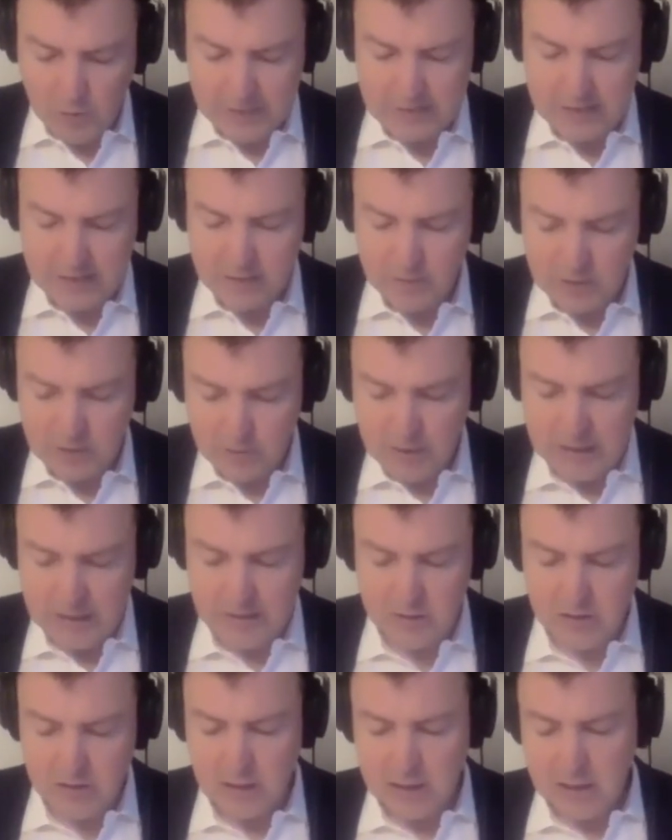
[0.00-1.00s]
which means
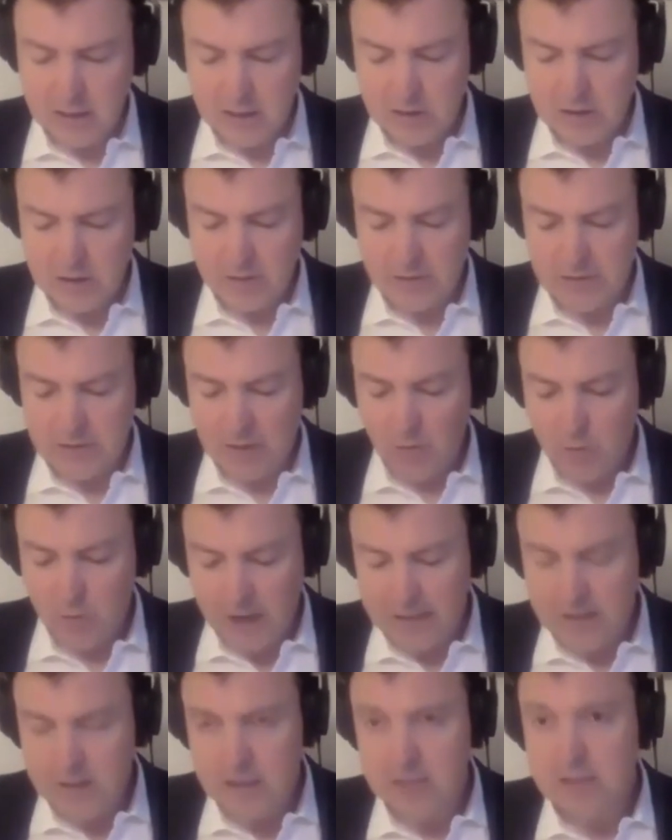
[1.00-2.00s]
shifting
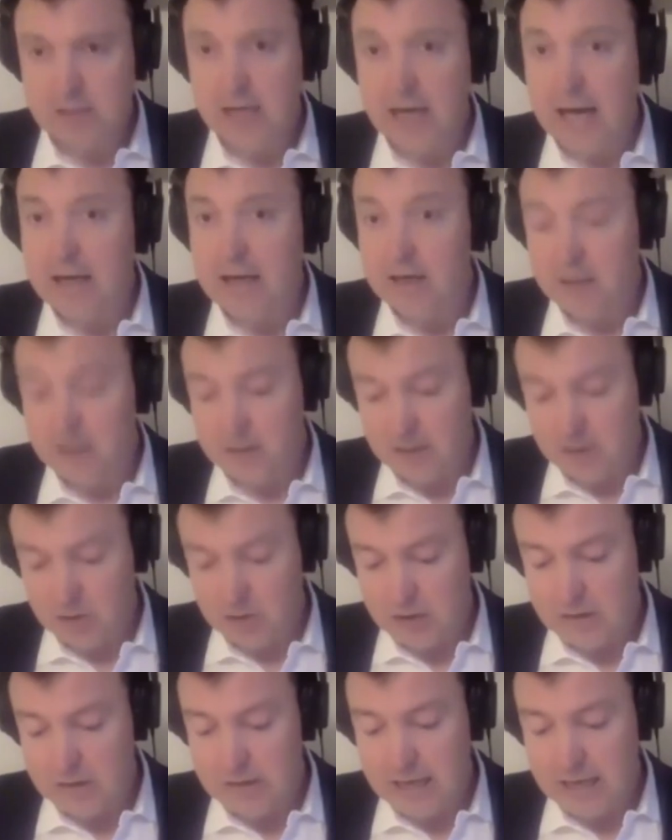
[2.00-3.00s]
wages and conditions